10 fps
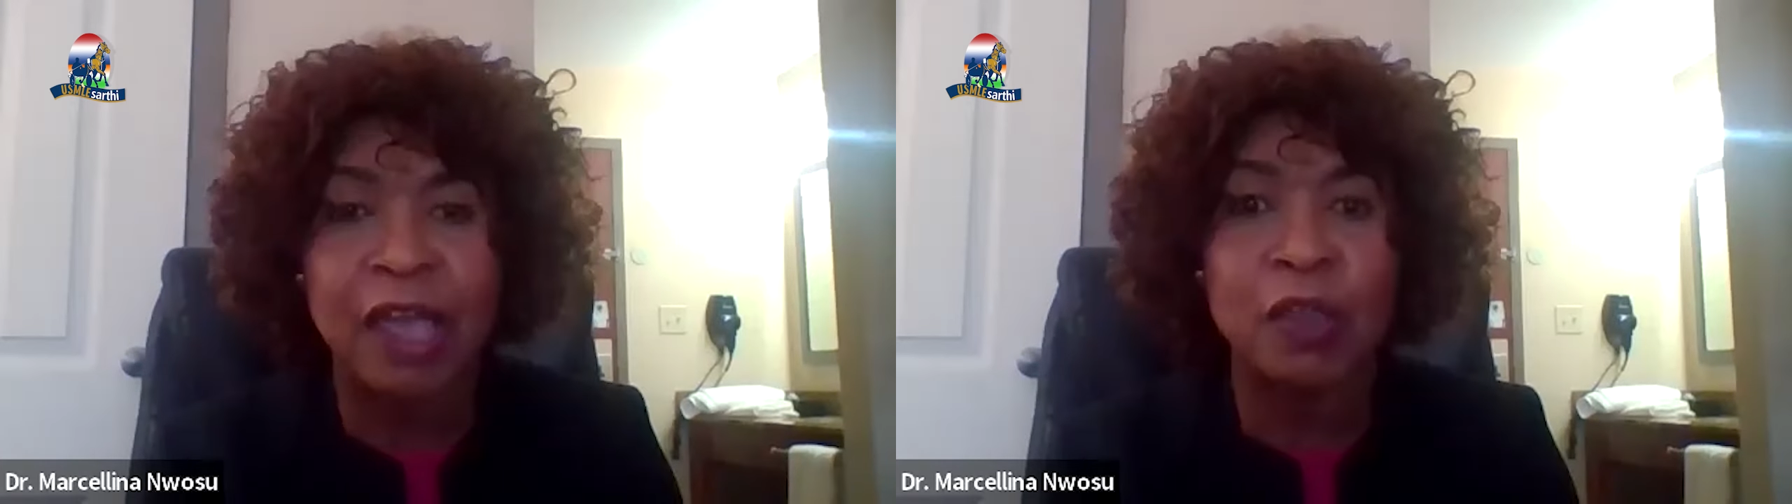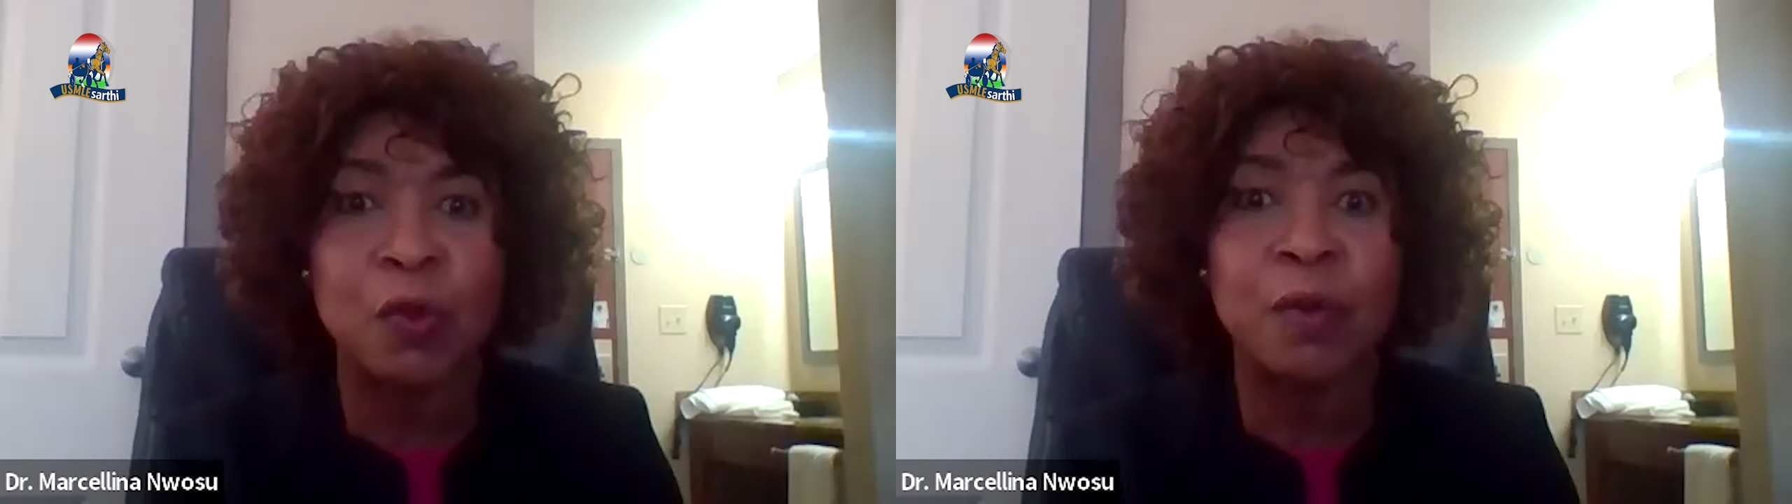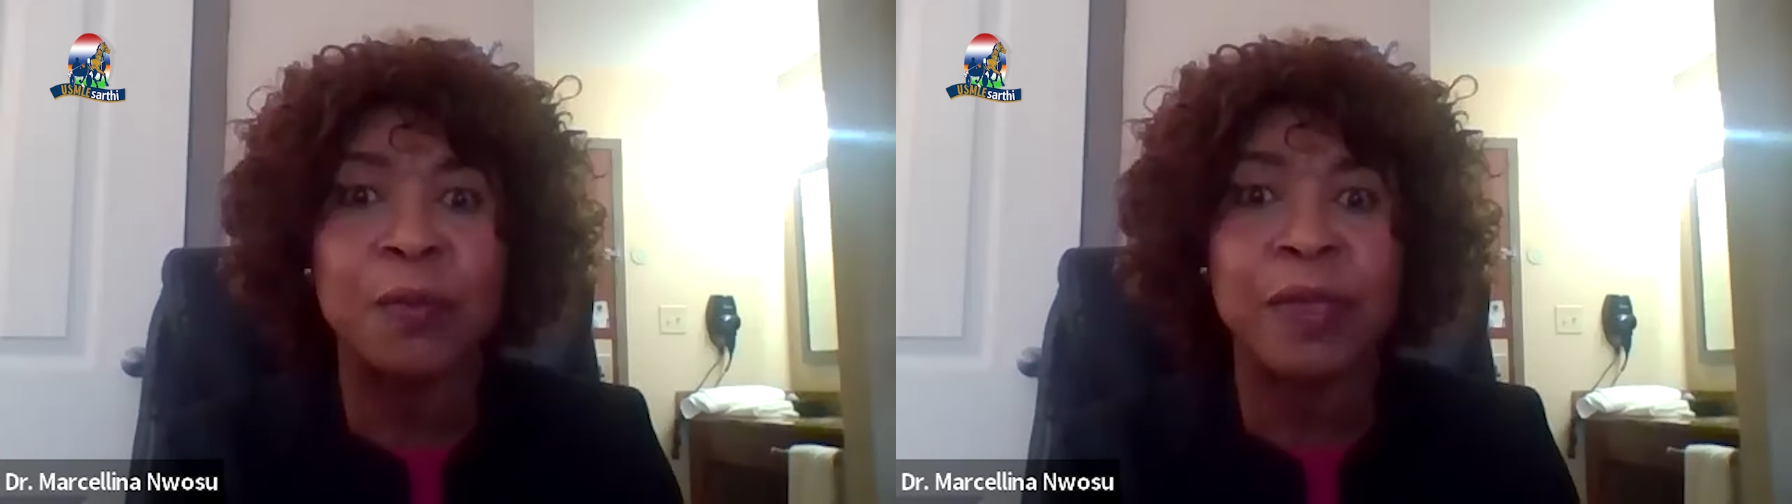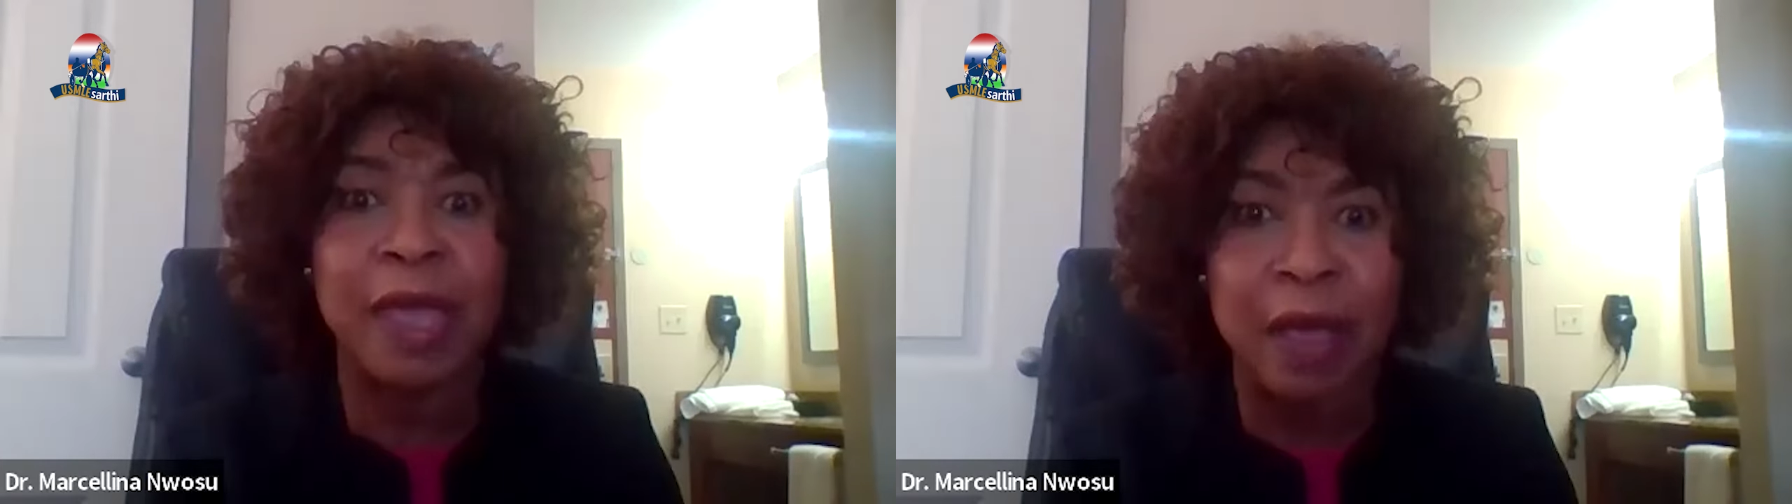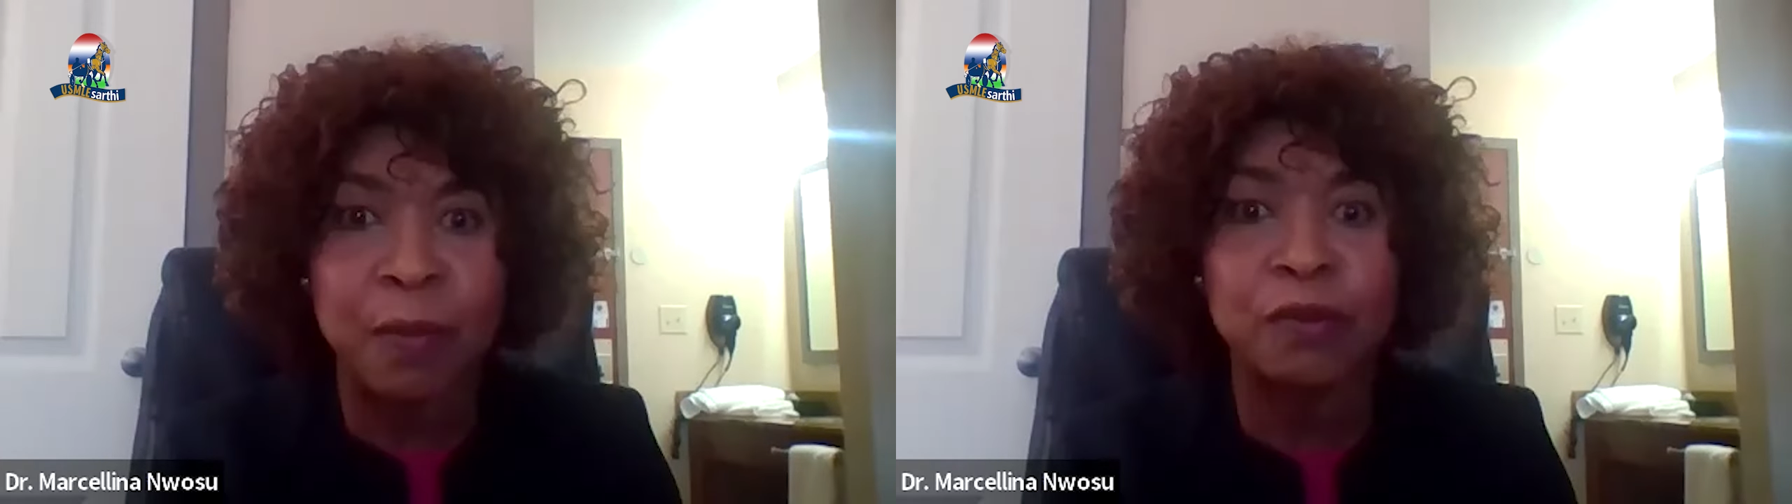and you will be
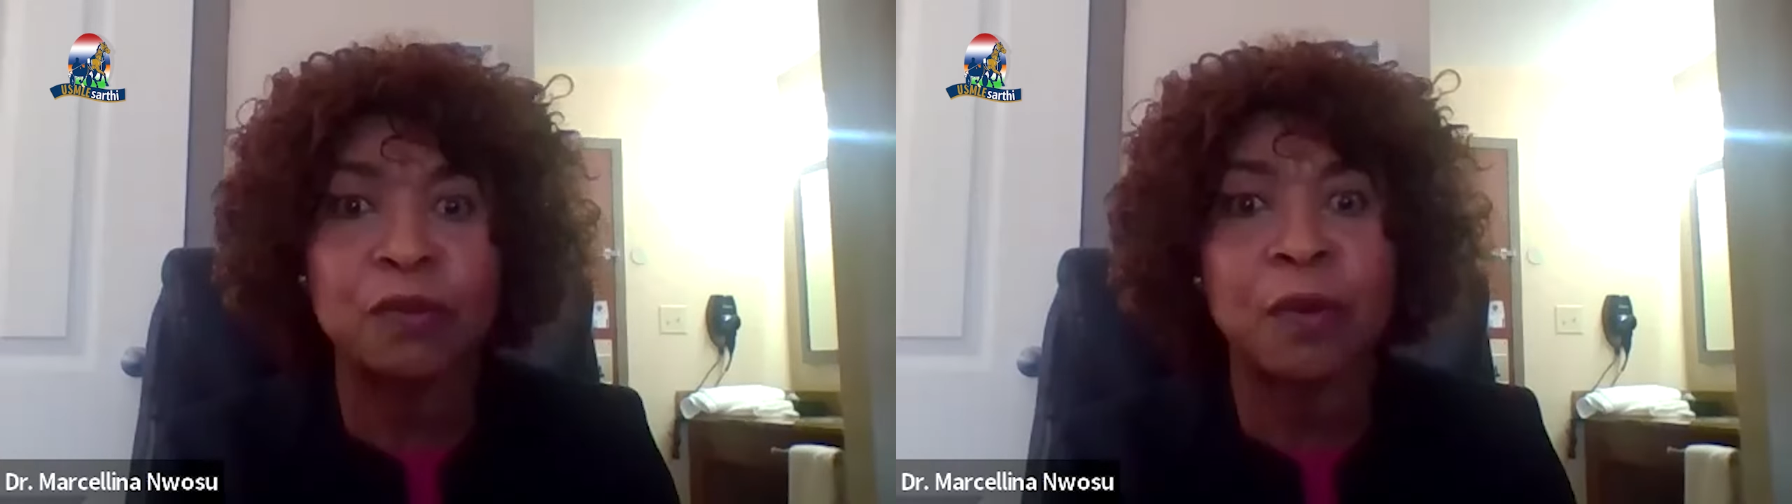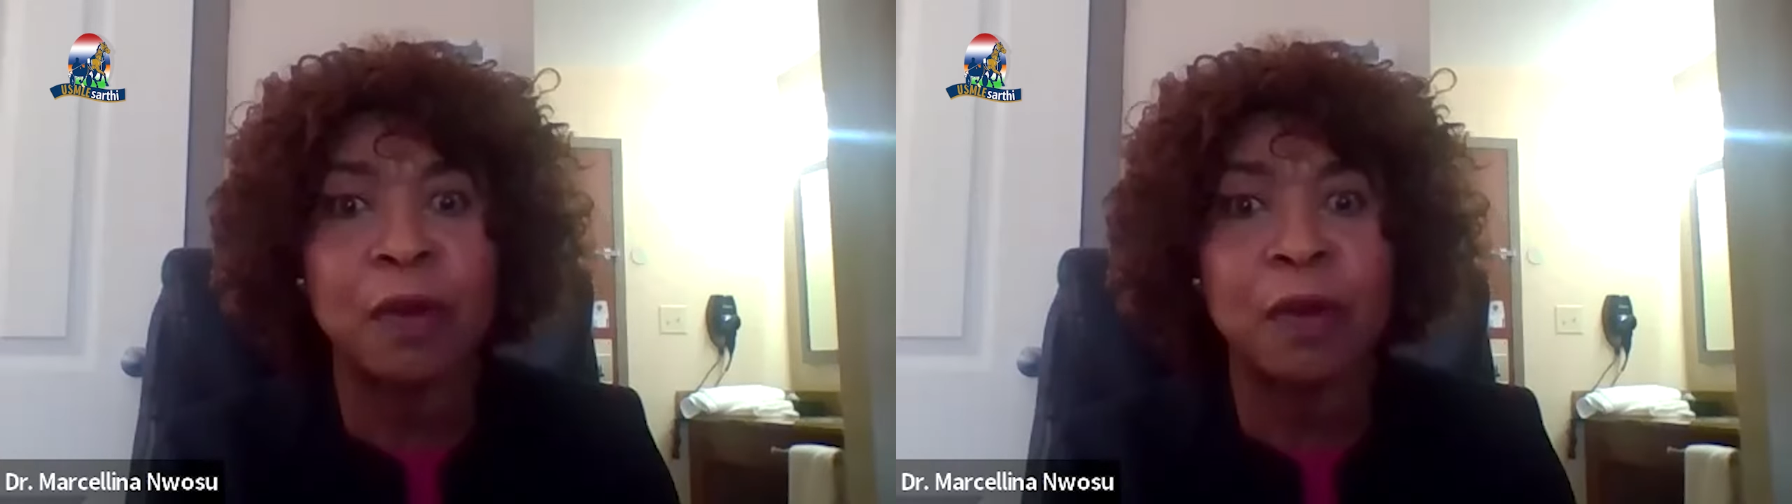able to